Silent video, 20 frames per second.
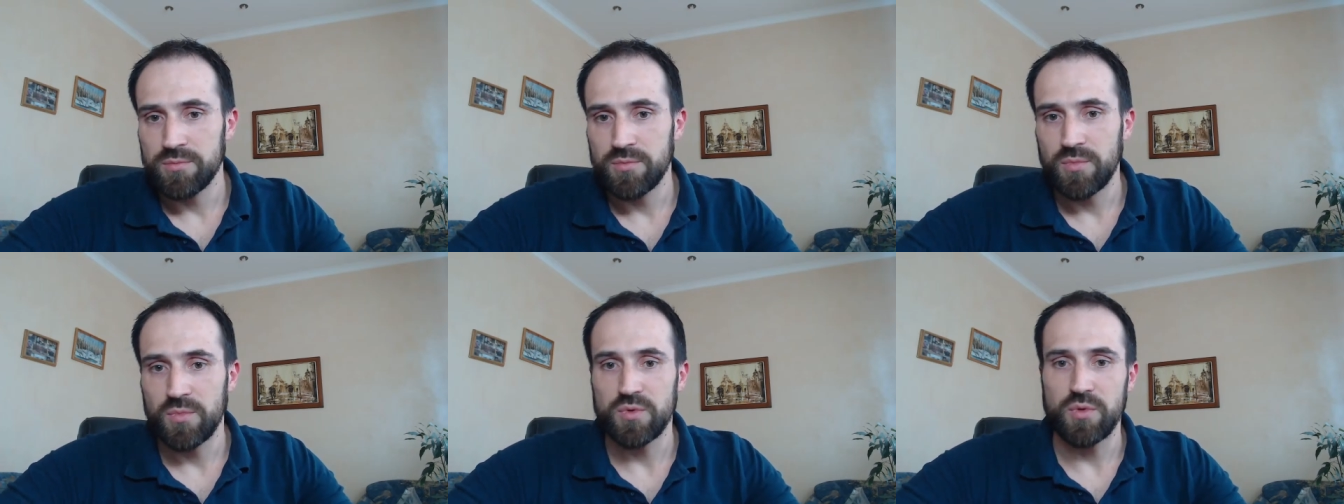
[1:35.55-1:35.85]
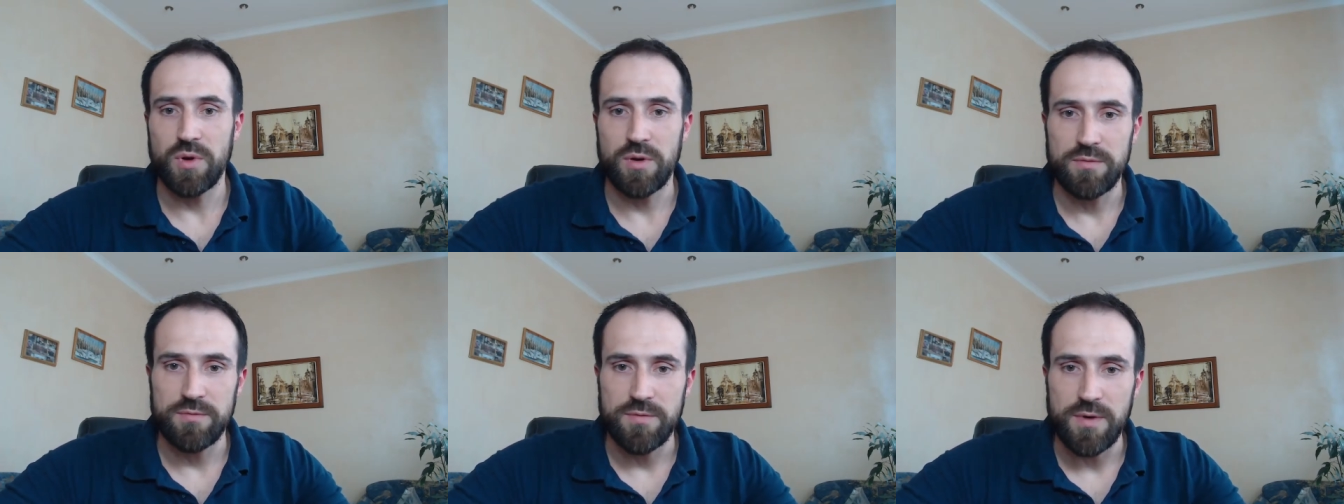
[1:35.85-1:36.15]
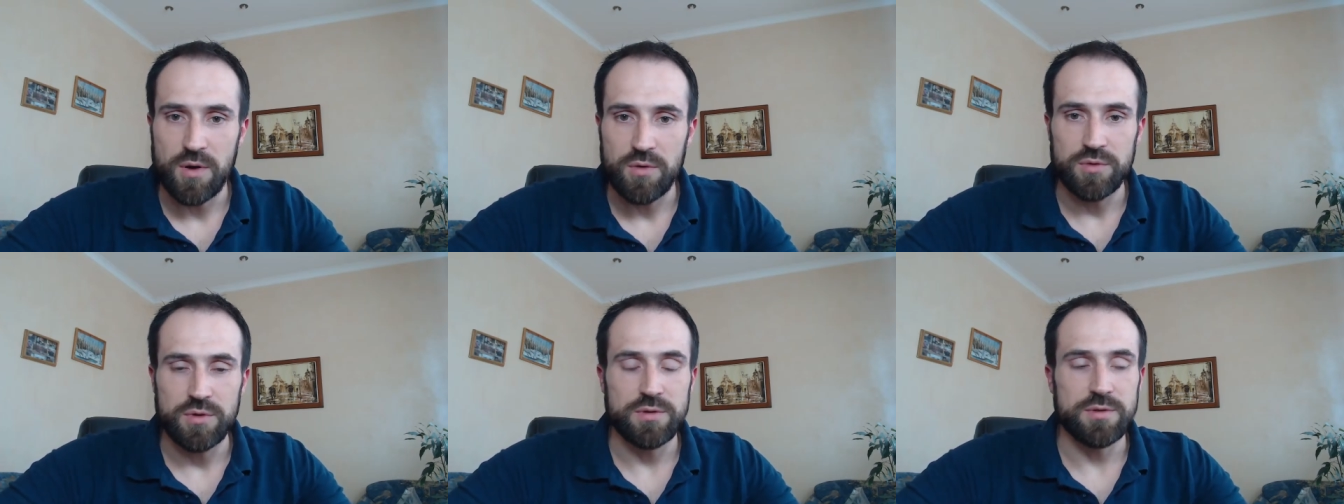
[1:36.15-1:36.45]
So I
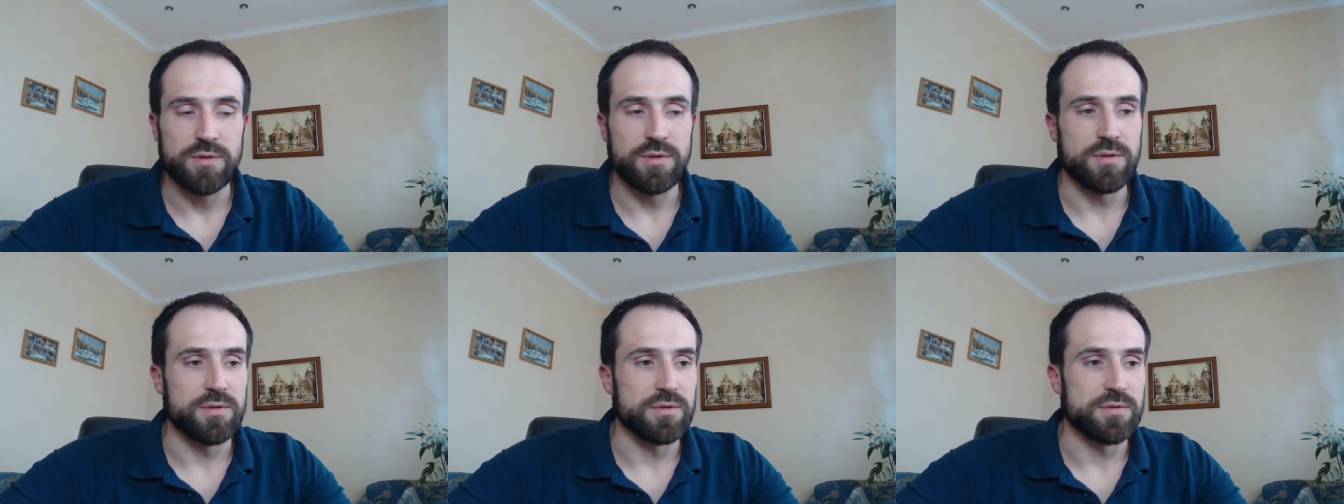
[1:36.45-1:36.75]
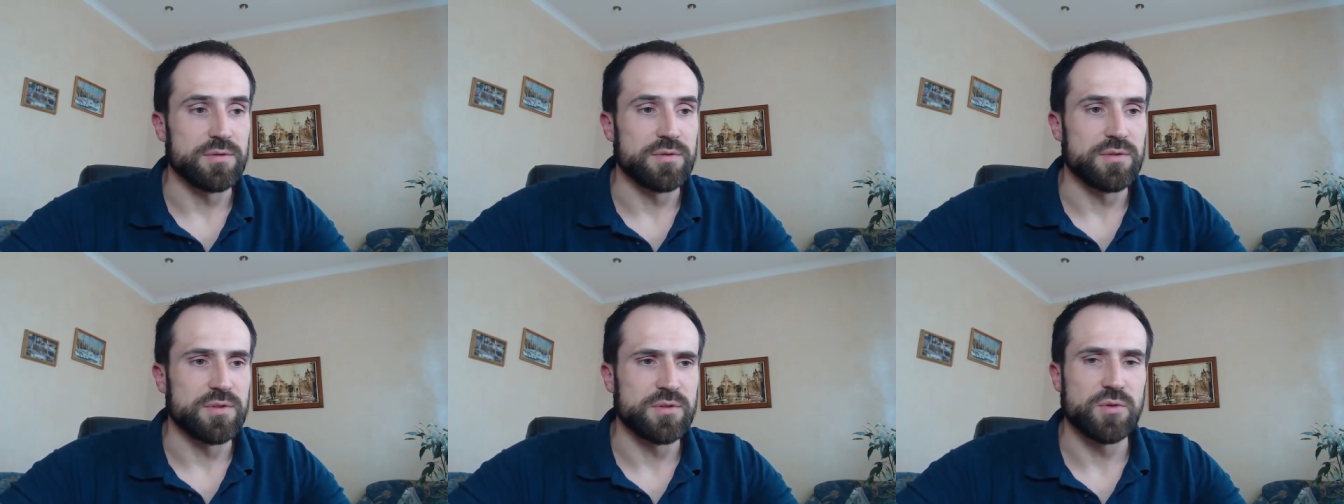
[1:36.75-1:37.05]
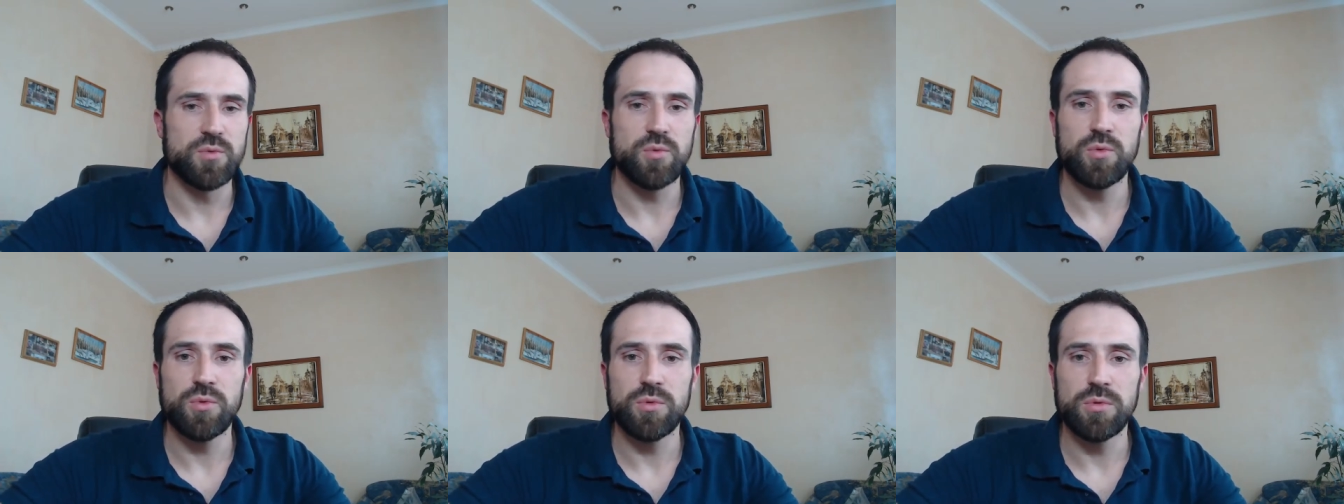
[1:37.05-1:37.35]
founded the
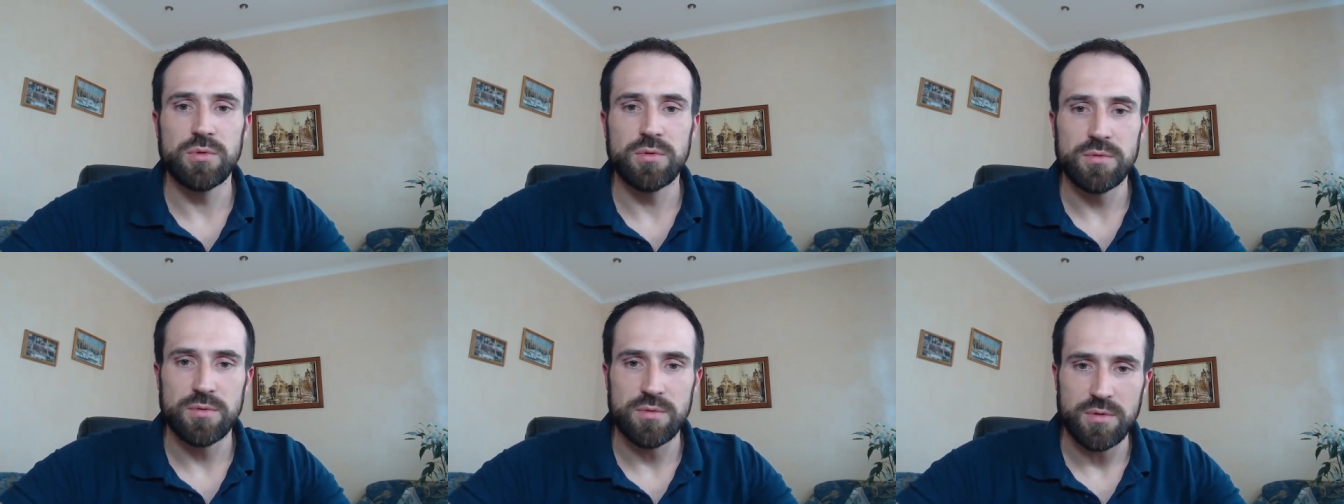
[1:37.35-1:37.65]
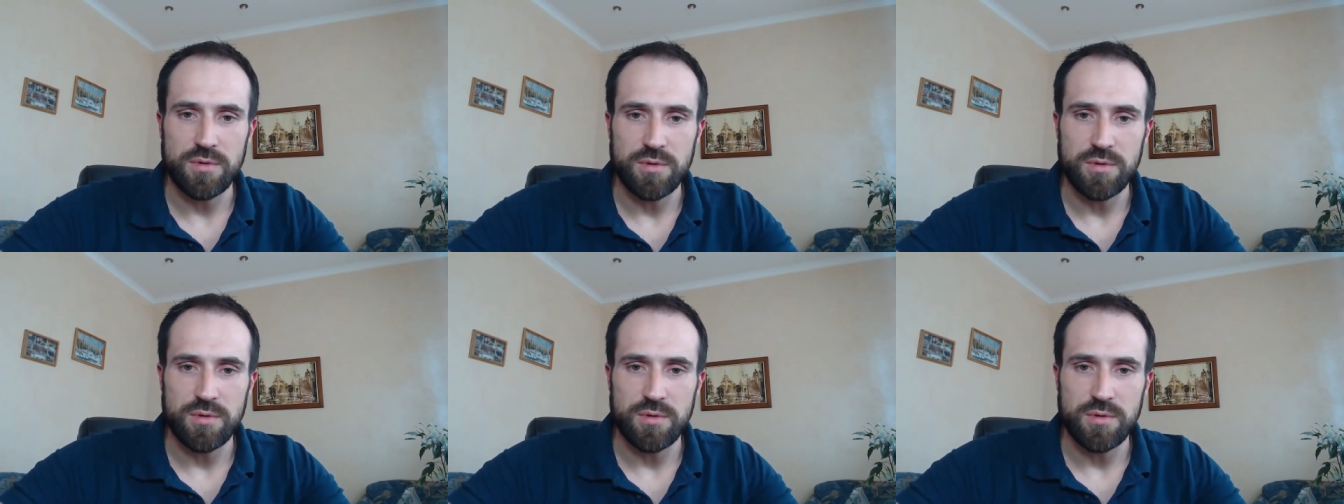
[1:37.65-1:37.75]
school,